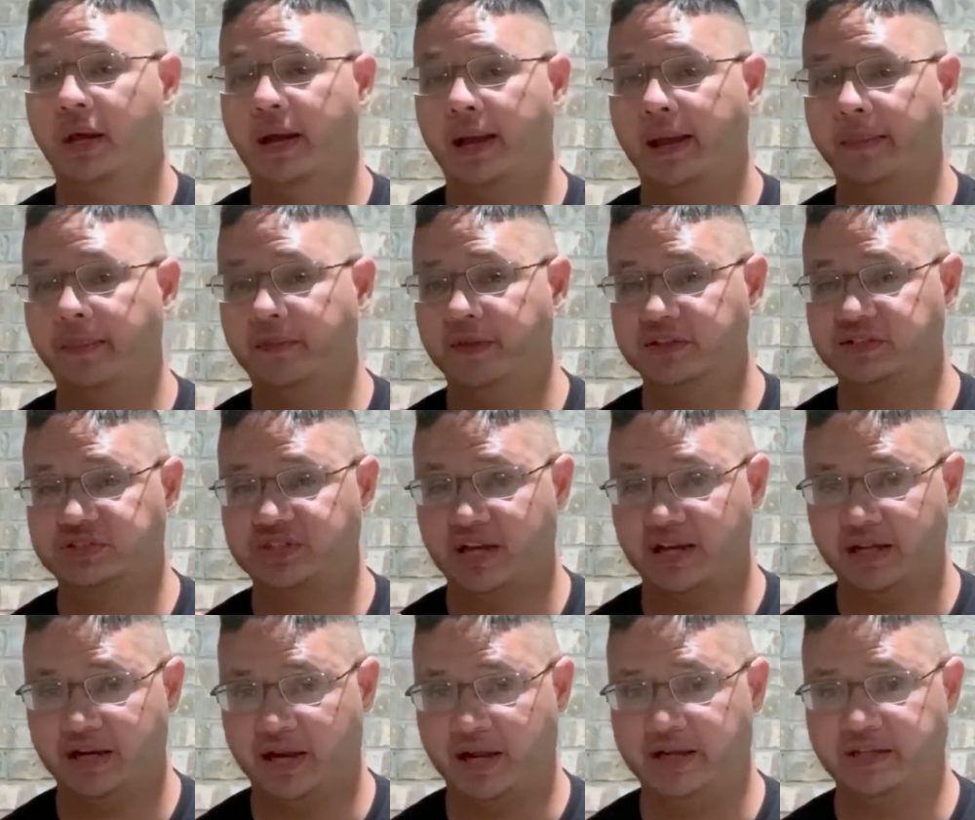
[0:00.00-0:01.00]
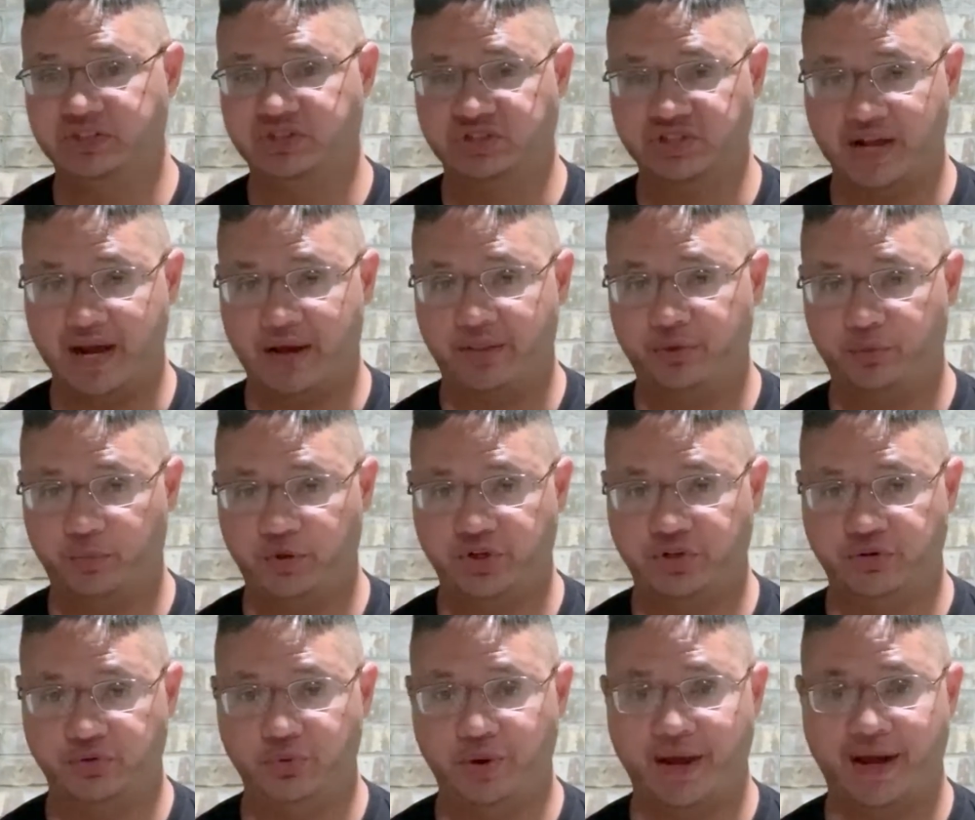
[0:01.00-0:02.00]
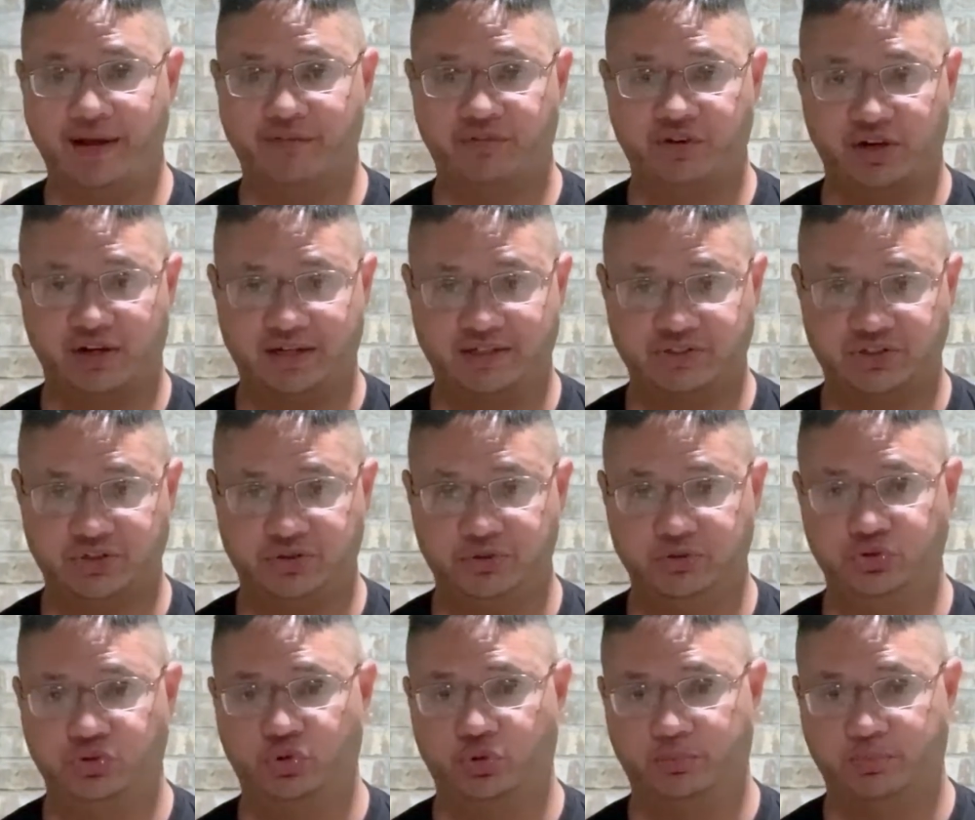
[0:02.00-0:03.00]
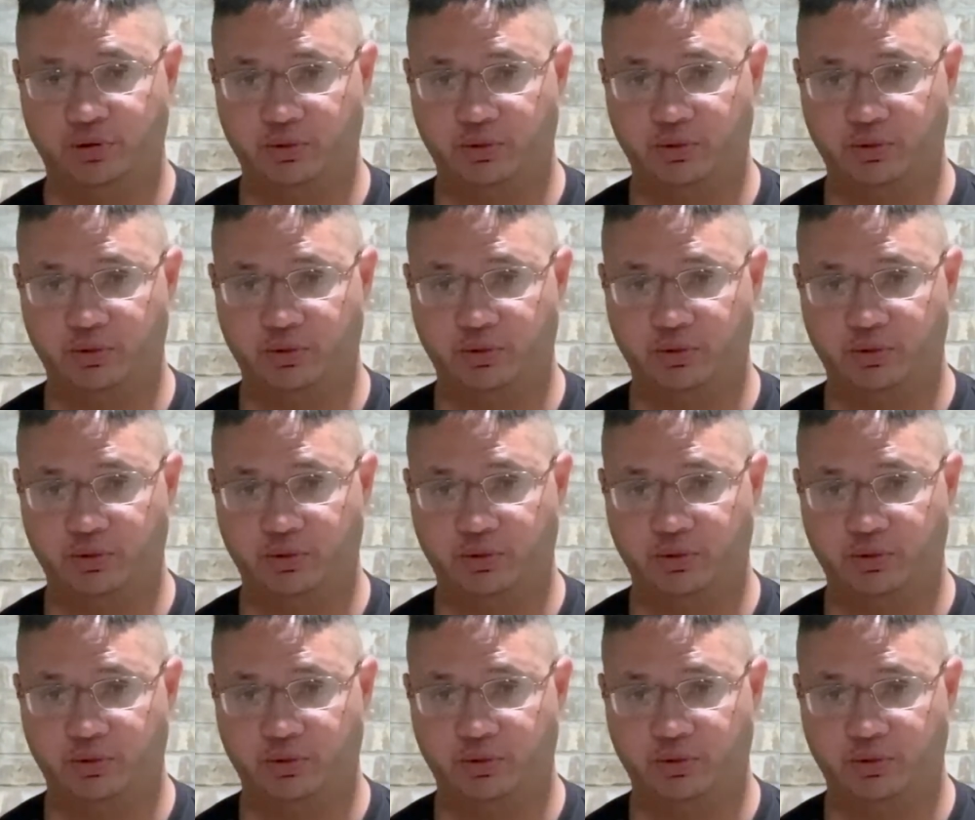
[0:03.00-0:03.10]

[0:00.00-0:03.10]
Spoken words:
And this day and age, now that we do have constitutional